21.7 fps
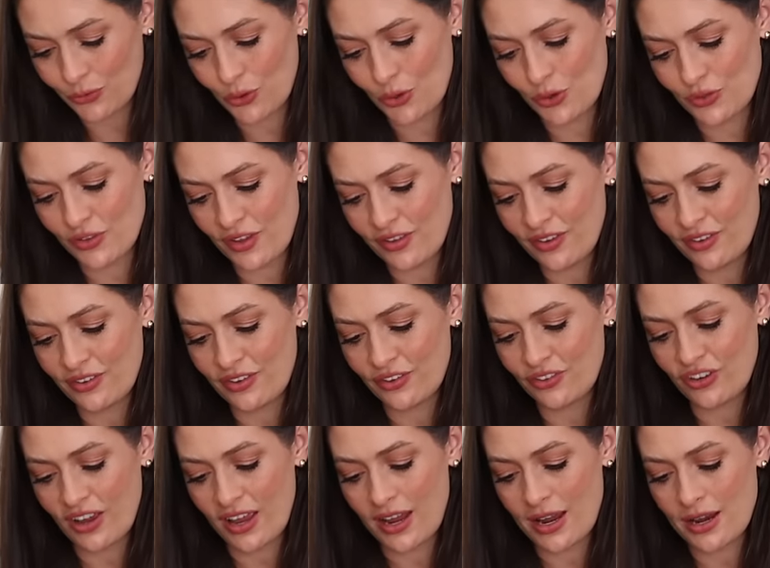good. This is the
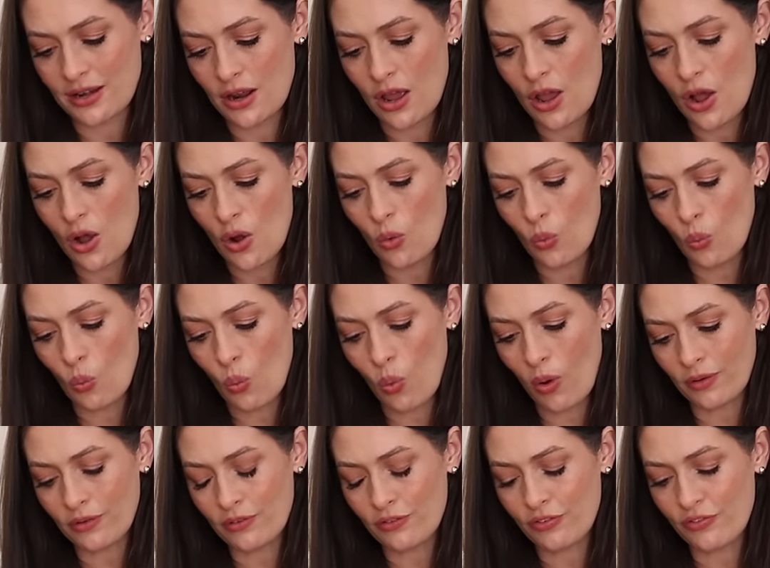shade
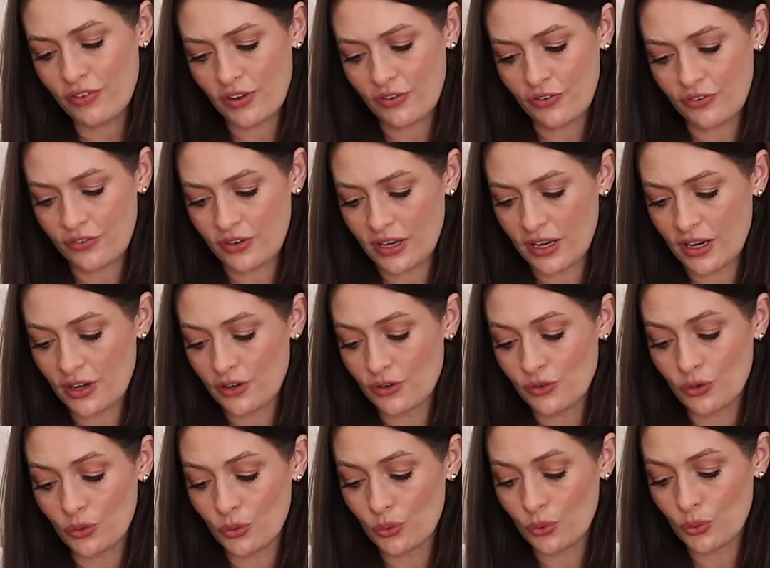150
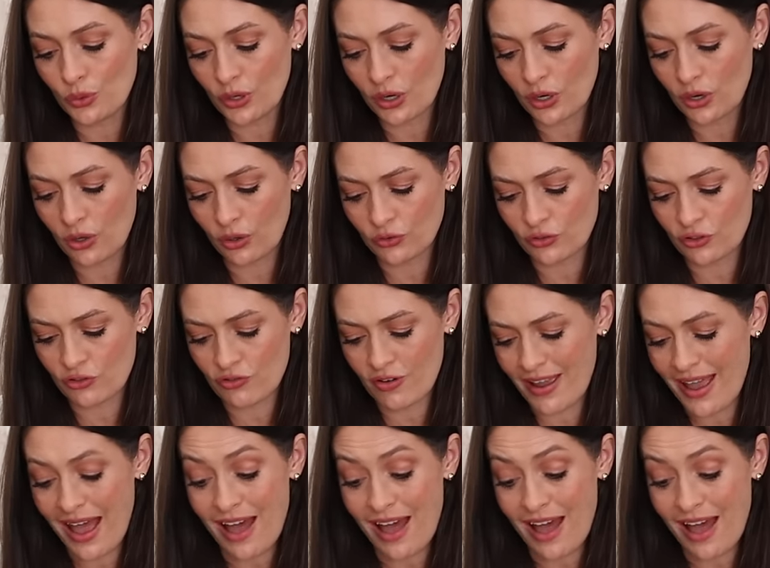Nude Lingerie.